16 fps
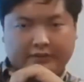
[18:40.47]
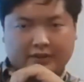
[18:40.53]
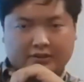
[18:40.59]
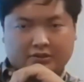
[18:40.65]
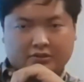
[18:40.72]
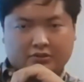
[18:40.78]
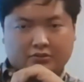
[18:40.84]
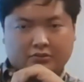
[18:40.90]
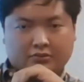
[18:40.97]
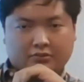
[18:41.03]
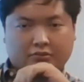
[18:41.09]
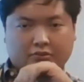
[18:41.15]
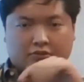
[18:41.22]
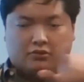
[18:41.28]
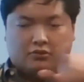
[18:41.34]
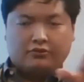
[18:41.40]
believe that's
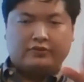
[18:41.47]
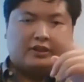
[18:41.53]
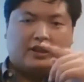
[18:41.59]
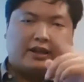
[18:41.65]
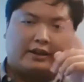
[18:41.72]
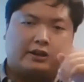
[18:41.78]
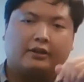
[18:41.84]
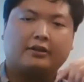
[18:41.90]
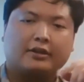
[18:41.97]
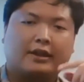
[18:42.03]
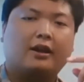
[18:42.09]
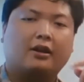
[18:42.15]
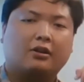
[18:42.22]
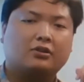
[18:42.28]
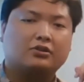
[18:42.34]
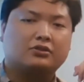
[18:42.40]
UV lighting.
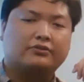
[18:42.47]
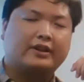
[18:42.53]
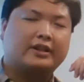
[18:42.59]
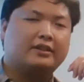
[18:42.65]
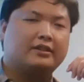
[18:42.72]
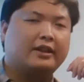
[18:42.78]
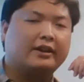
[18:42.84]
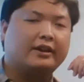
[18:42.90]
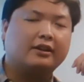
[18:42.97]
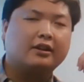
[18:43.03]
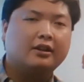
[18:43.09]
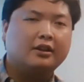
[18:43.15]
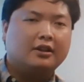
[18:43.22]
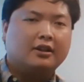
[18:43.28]
Yeah, ultraviolet lighting.